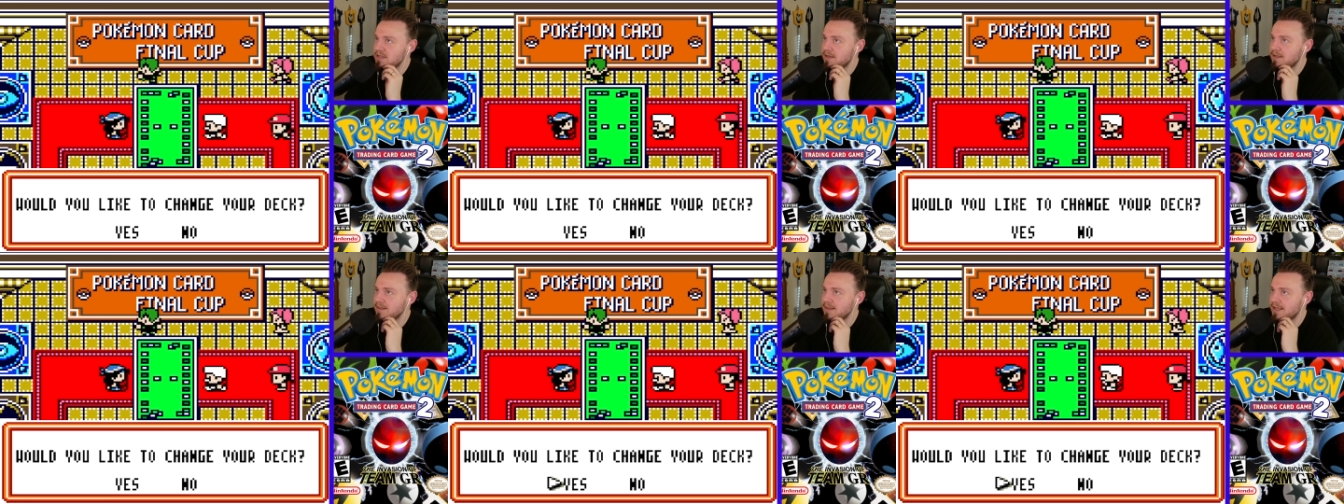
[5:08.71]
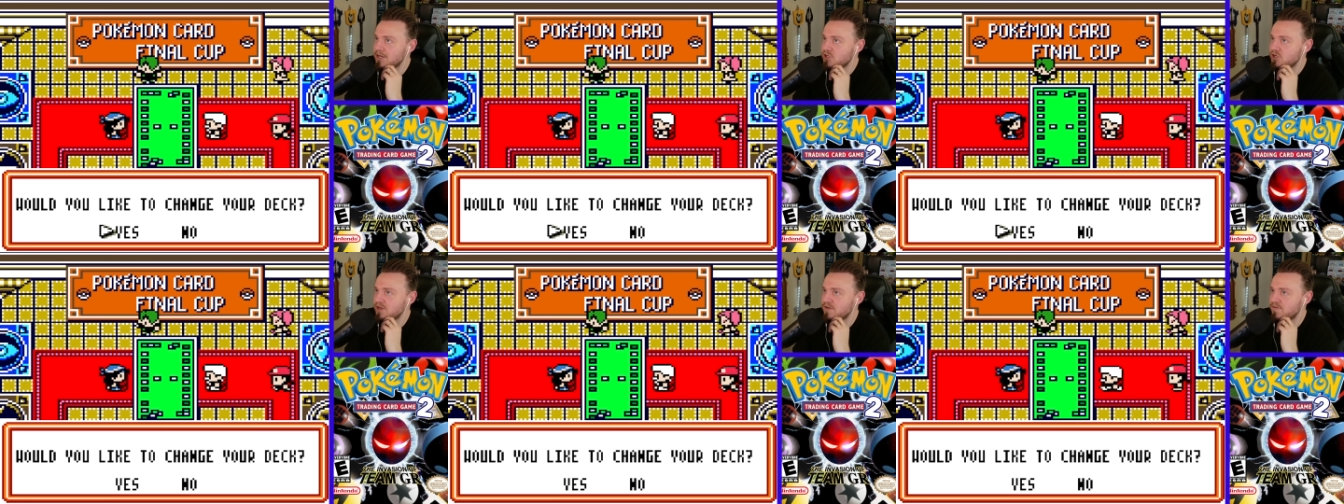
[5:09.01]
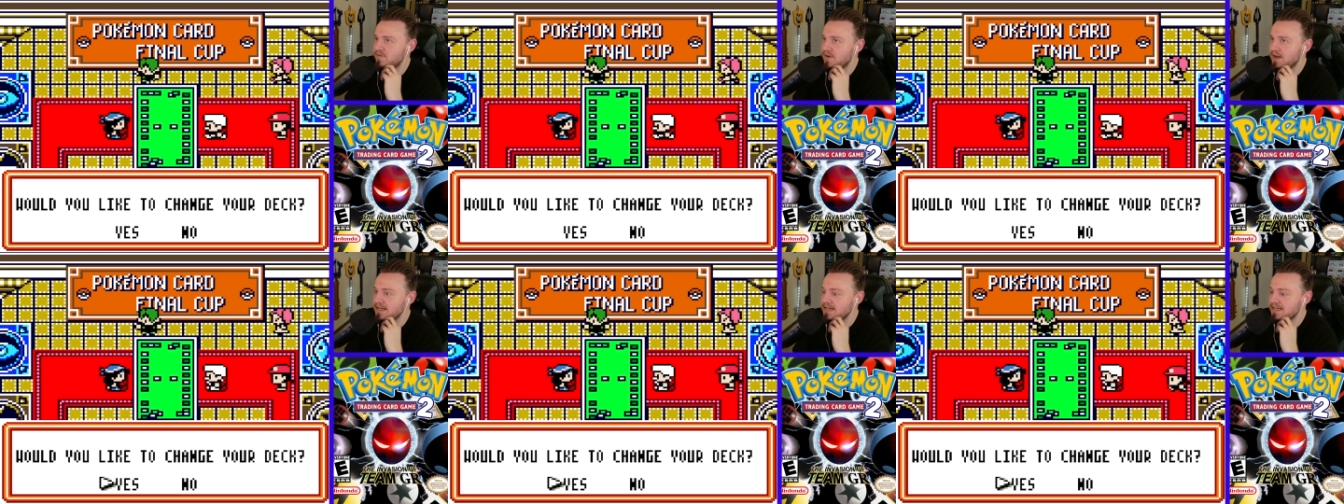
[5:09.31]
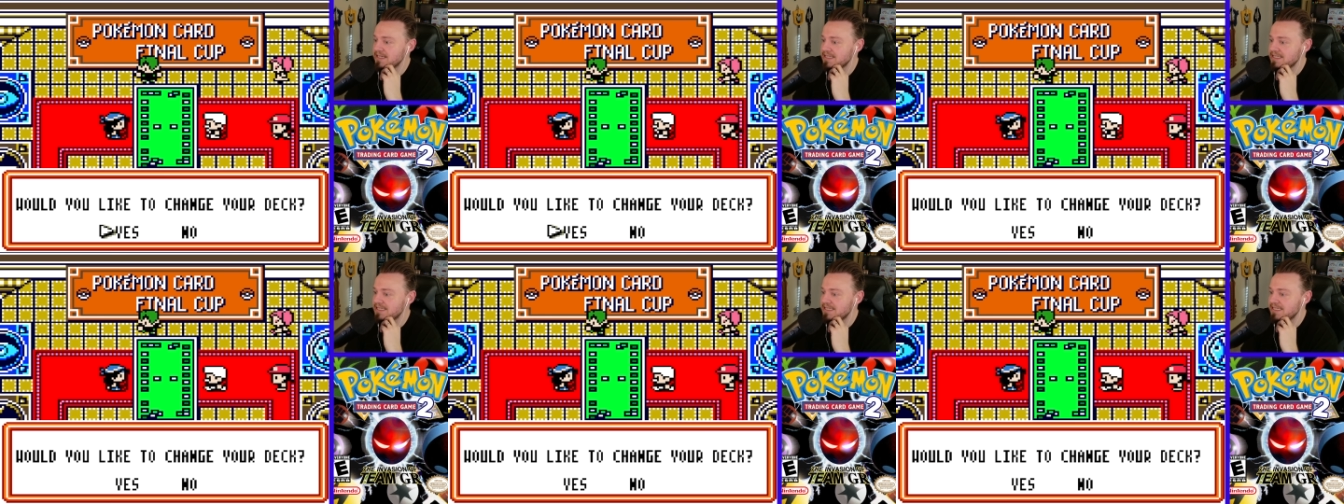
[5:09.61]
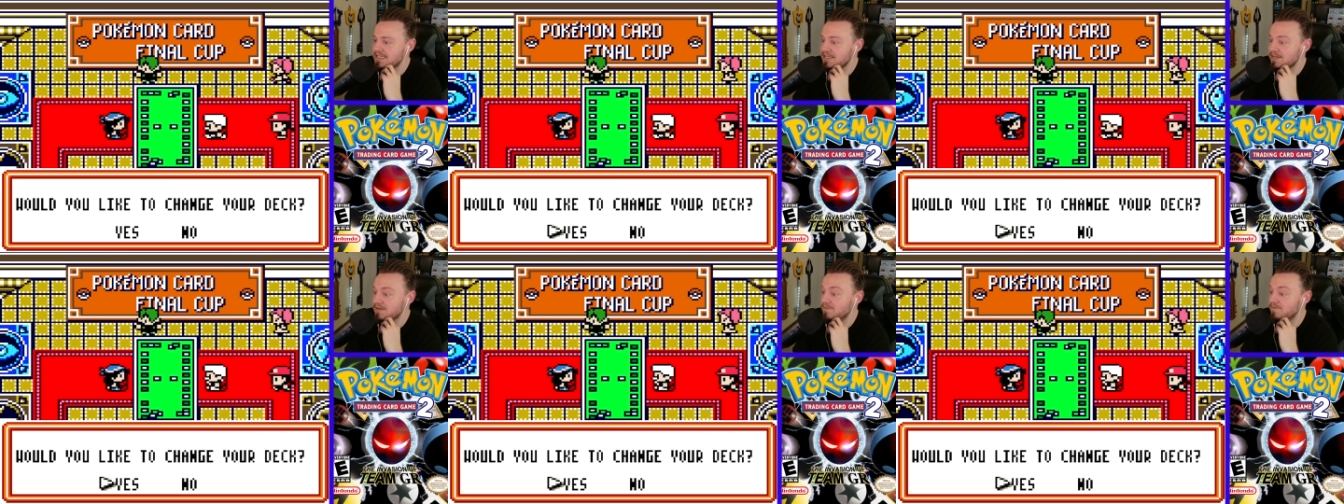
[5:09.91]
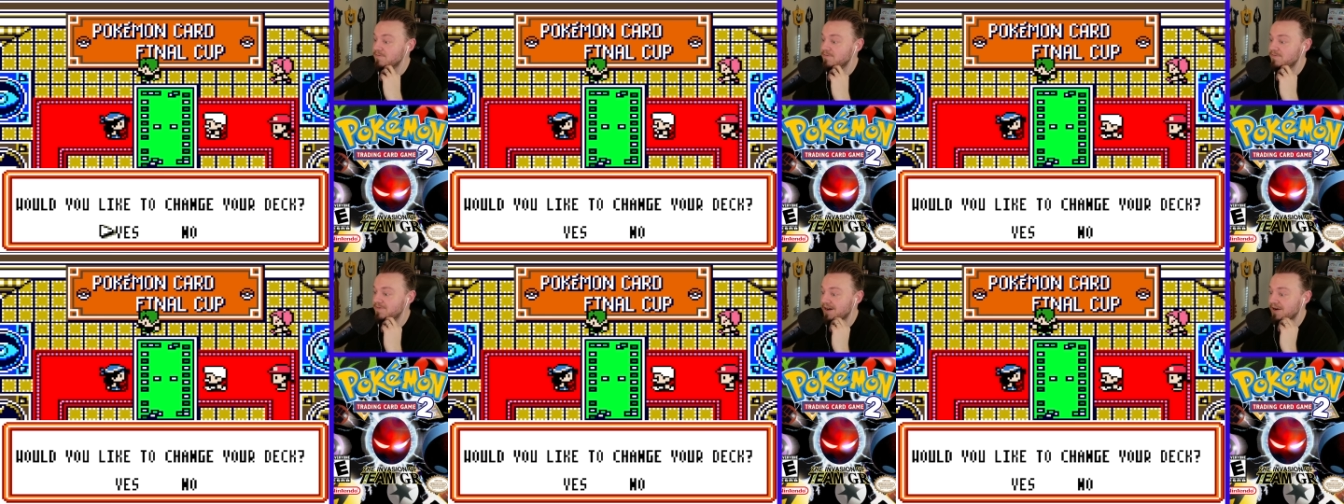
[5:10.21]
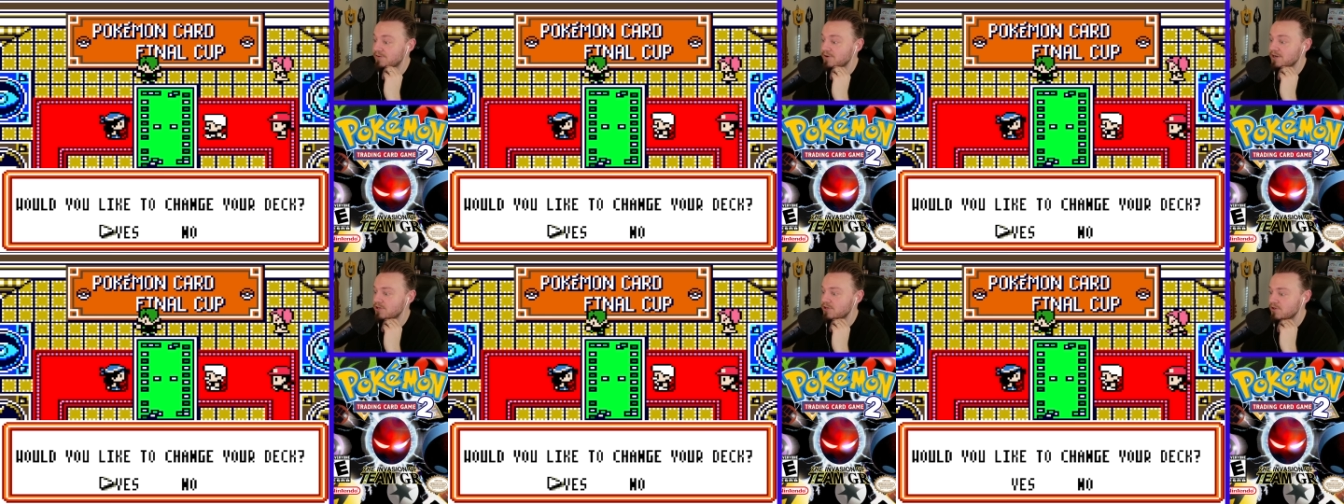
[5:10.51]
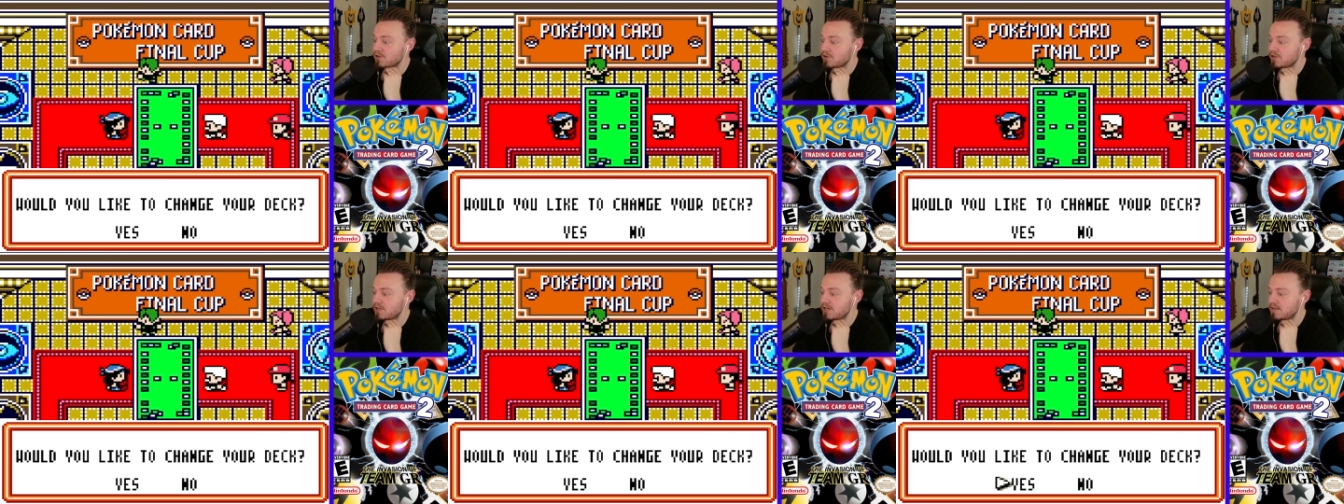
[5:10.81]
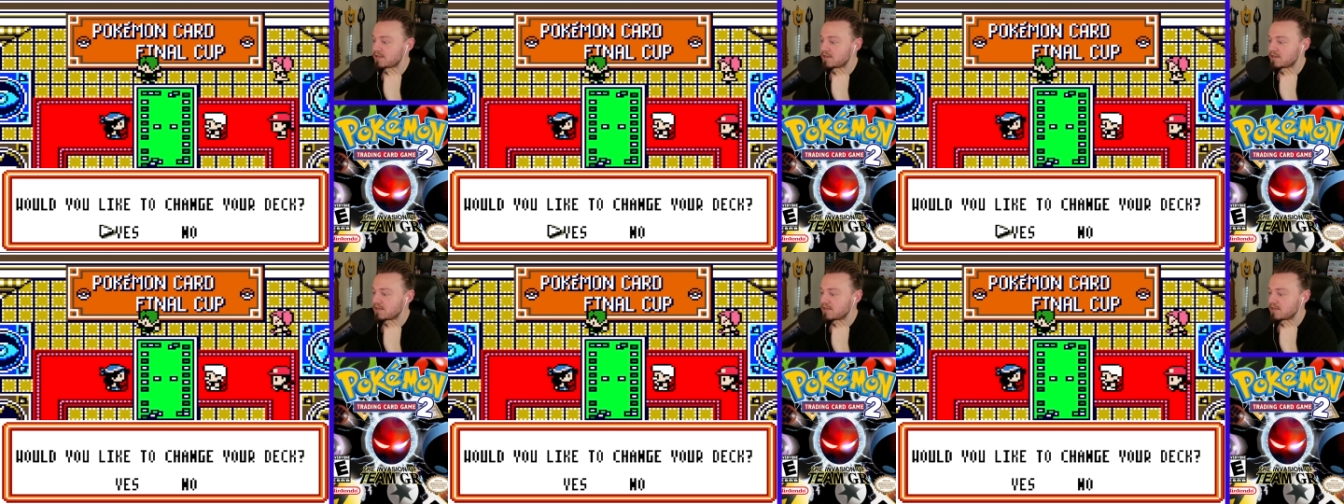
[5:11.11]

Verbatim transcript: electric fighting is still very good.